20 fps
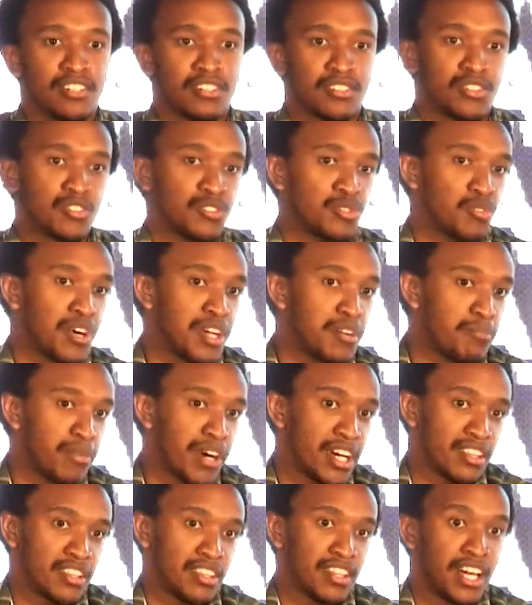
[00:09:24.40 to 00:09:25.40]
Because one
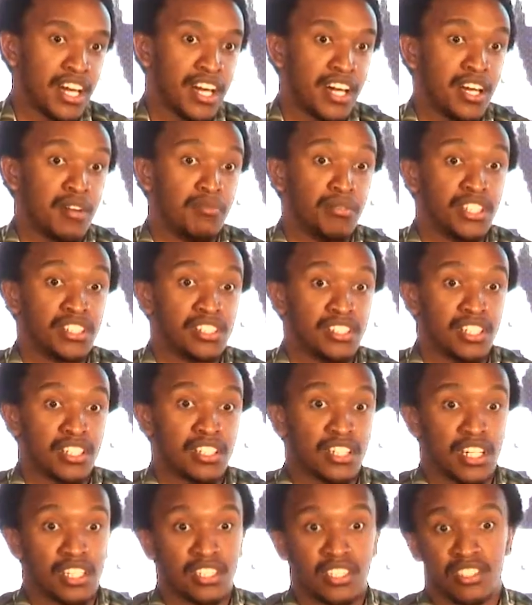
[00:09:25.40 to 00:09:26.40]
path the AI might
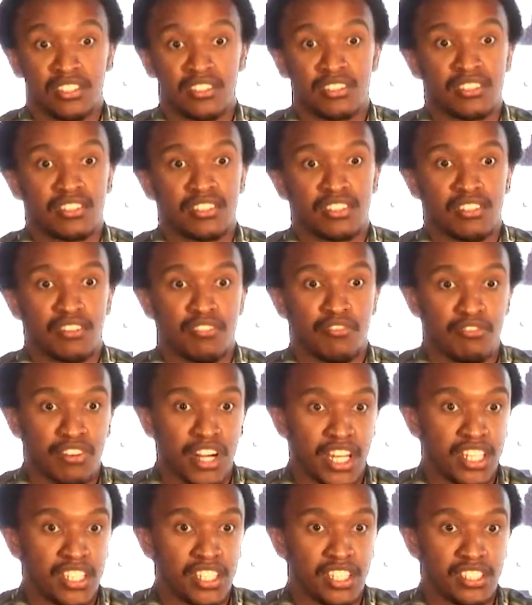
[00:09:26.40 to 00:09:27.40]
take, and it's
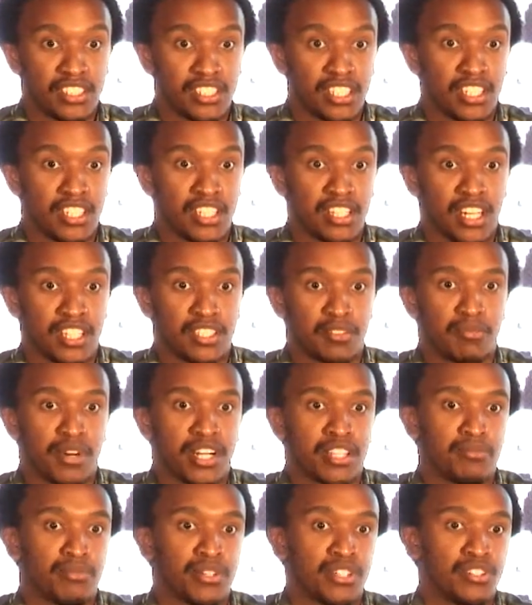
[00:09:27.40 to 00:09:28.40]
valid in taking that
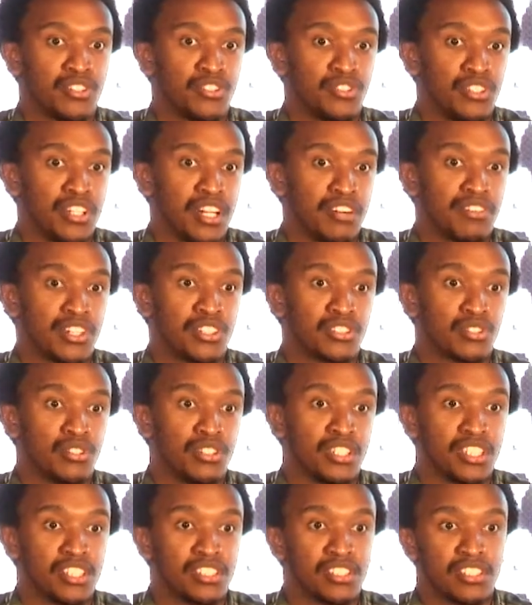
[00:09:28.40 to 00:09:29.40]
path because you never
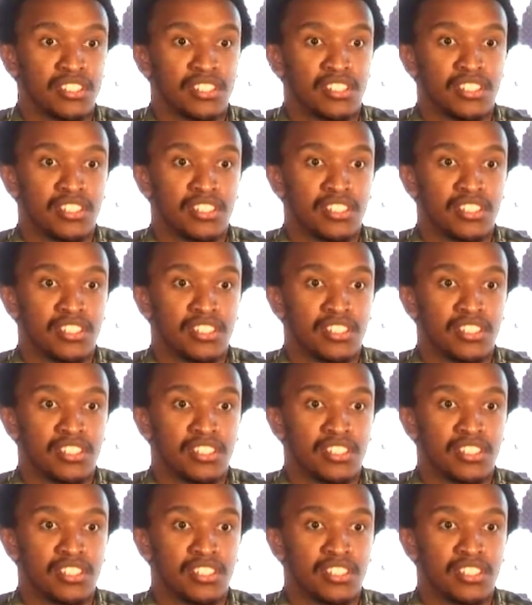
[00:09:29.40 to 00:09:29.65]
told it